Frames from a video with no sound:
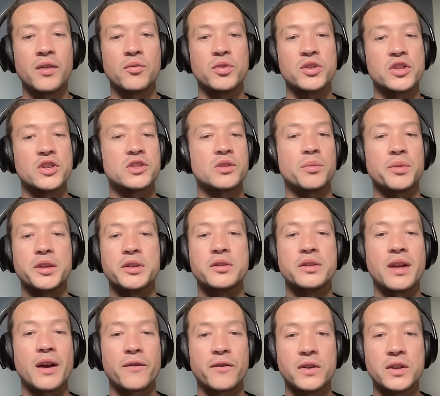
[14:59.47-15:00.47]
which is something
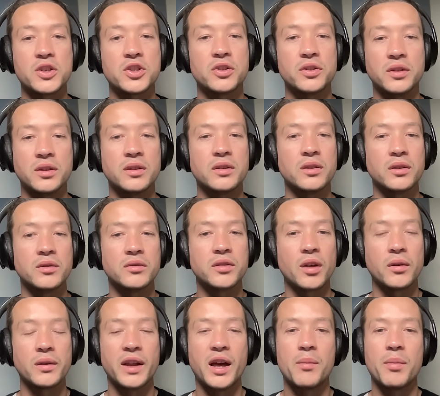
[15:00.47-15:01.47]
you definitely shouldn't do.
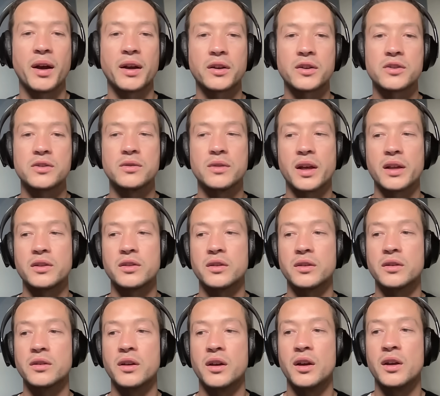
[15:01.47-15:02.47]
Don't let banks do that to
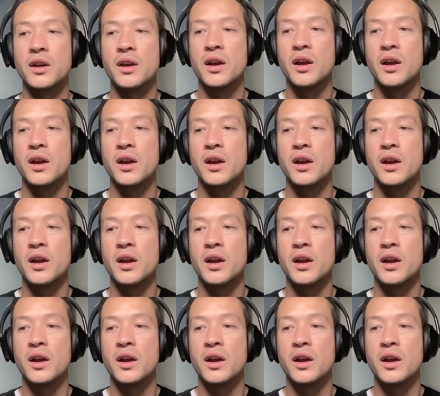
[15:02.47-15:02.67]
you.